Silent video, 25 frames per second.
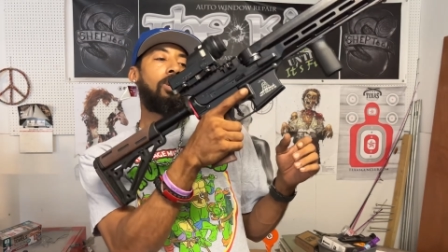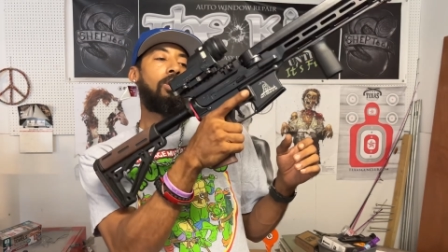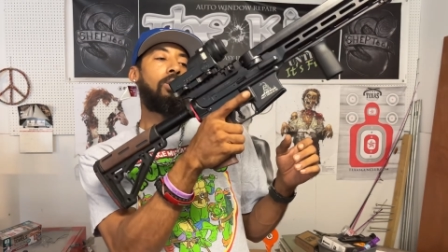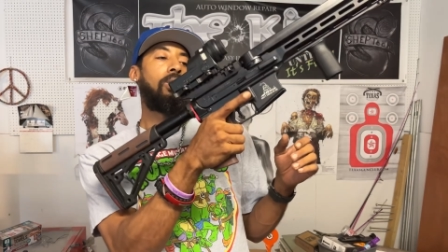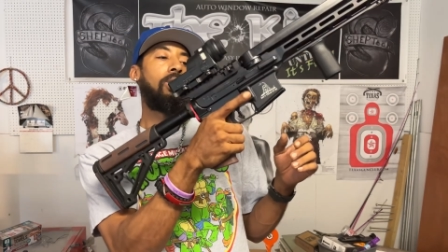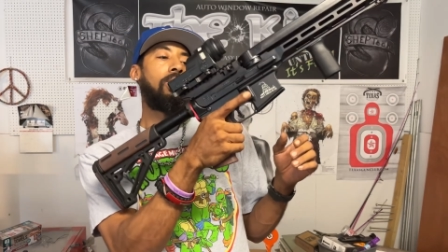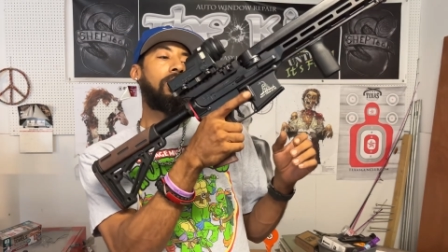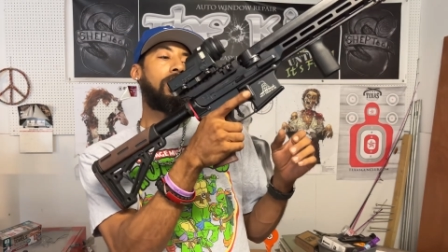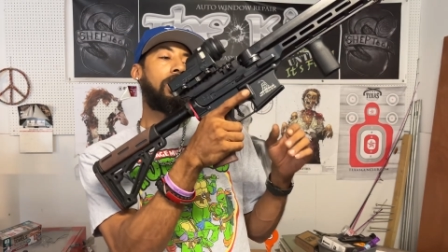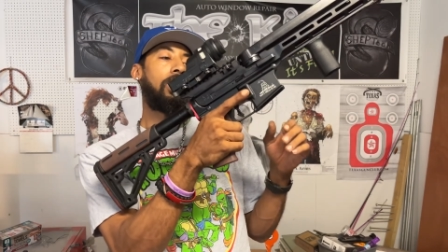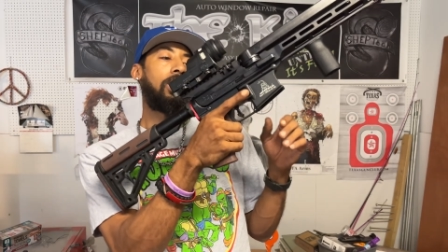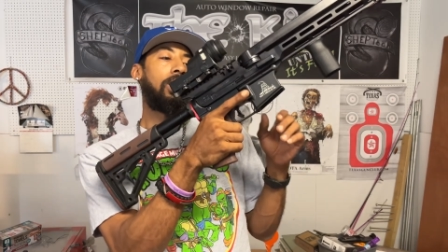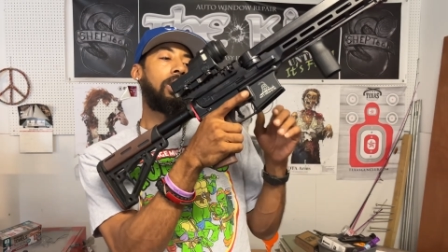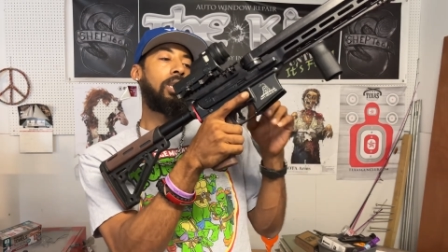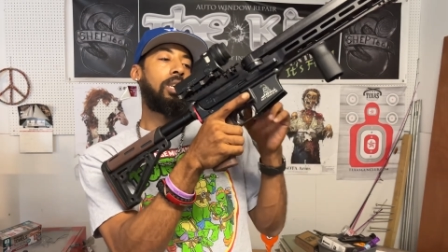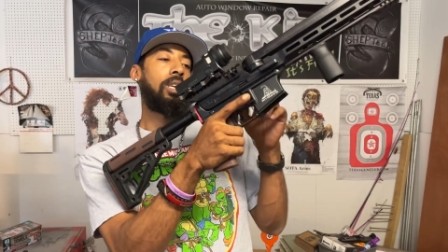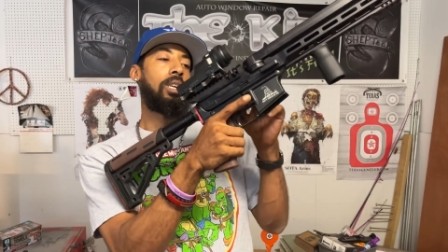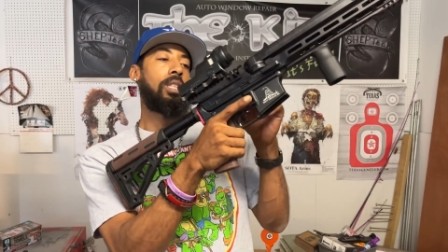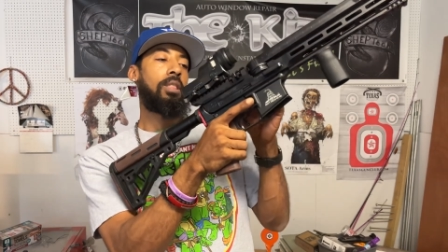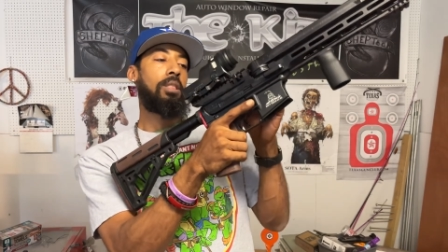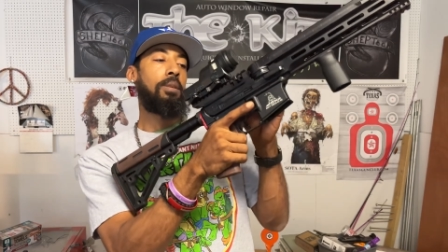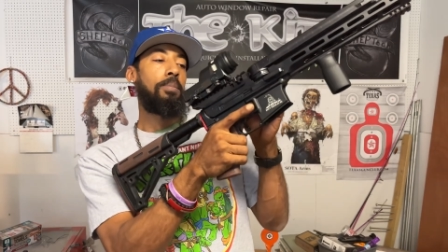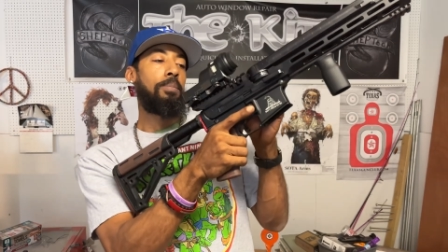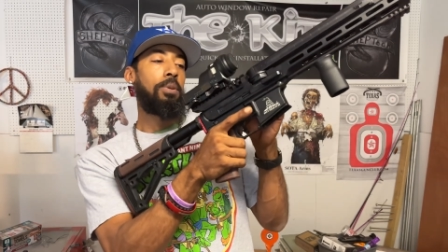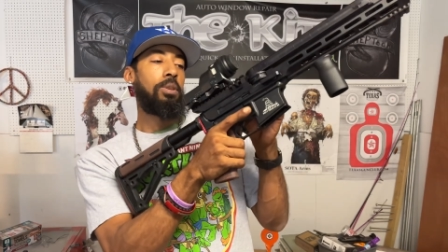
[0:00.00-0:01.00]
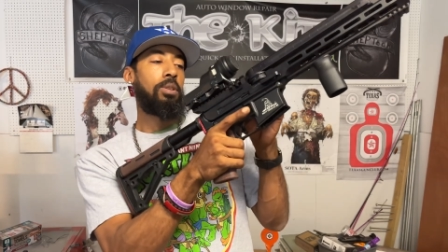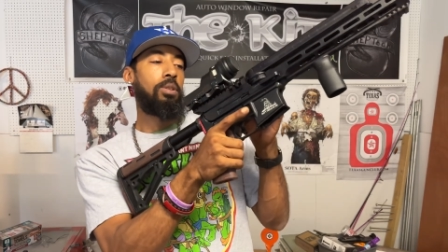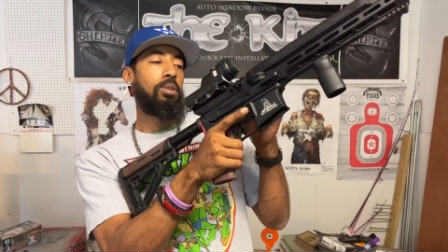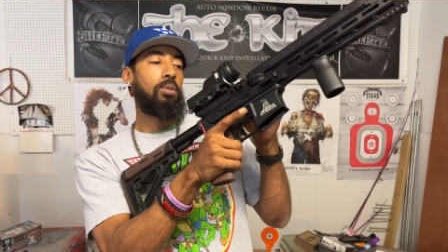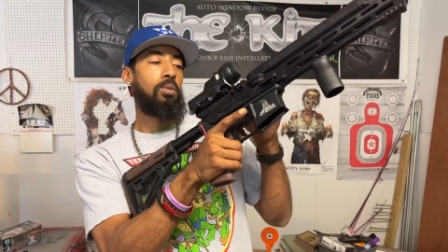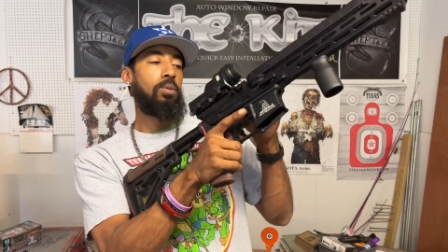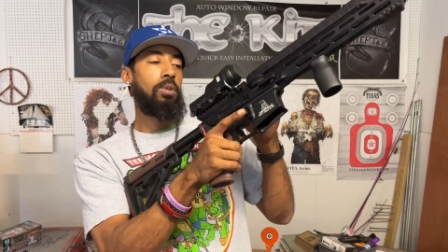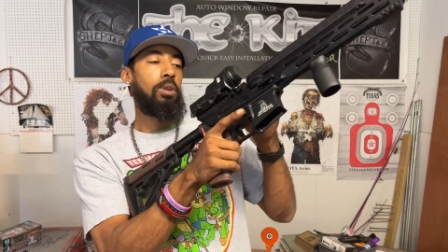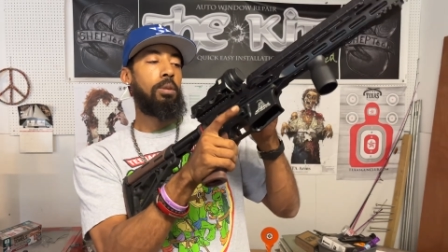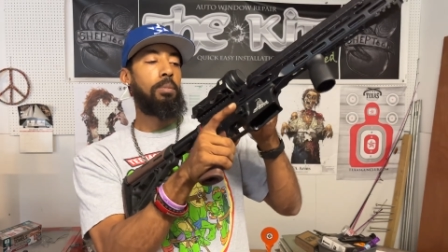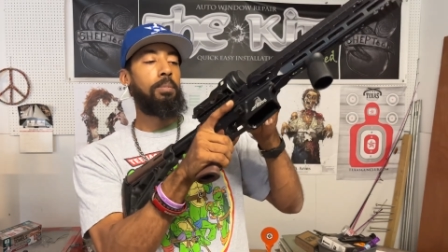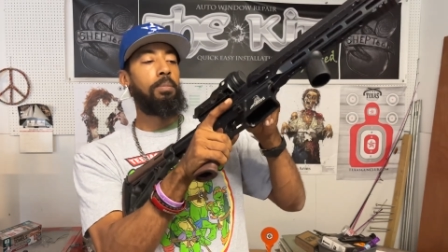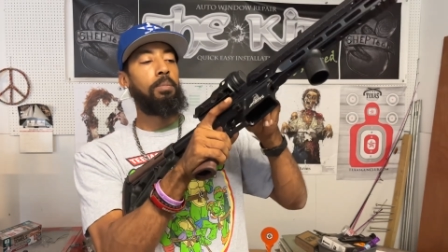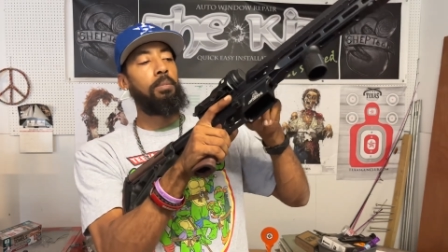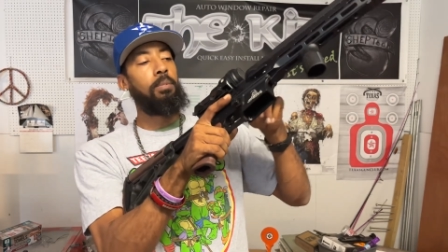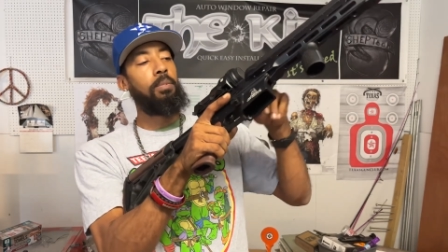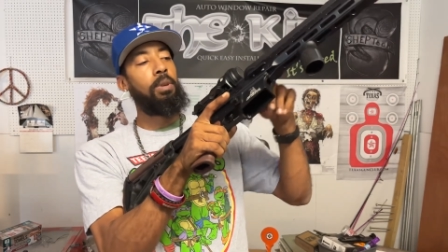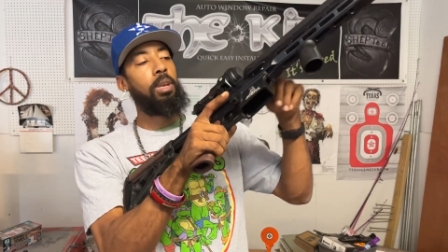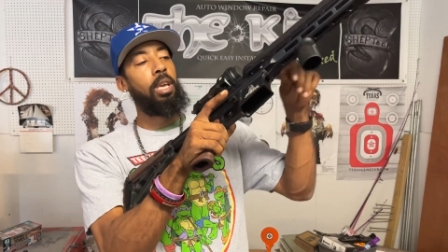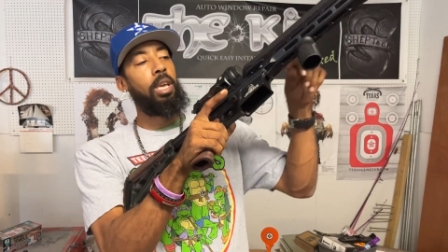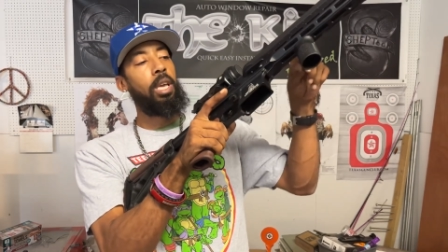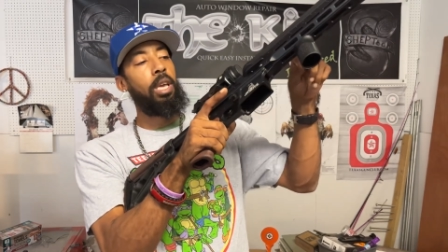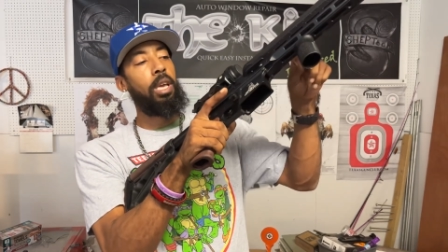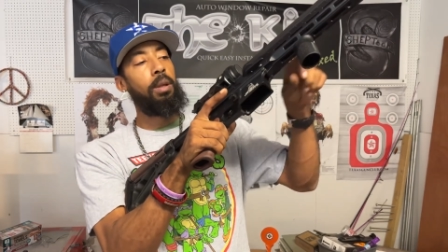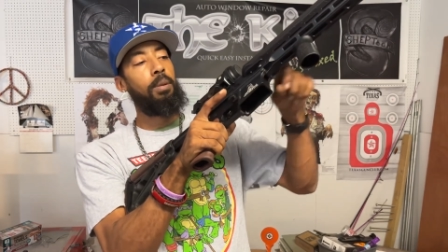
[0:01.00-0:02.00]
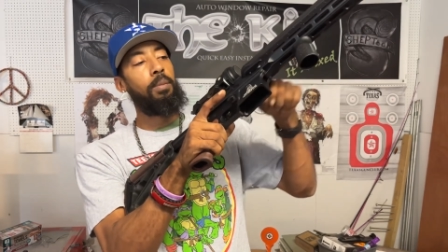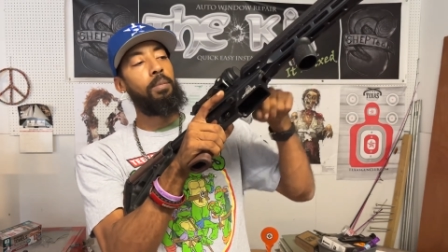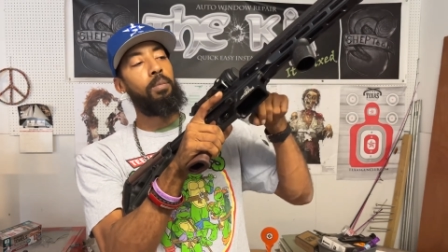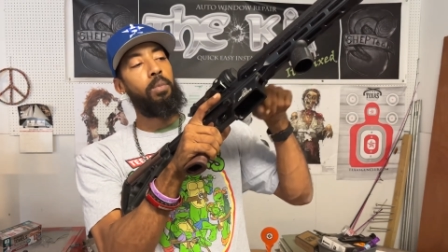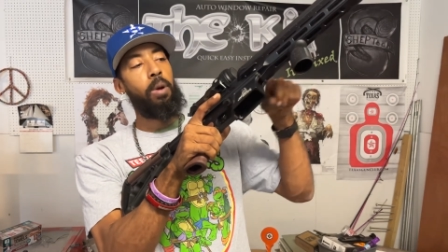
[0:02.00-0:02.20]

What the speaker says: on the pistol grip and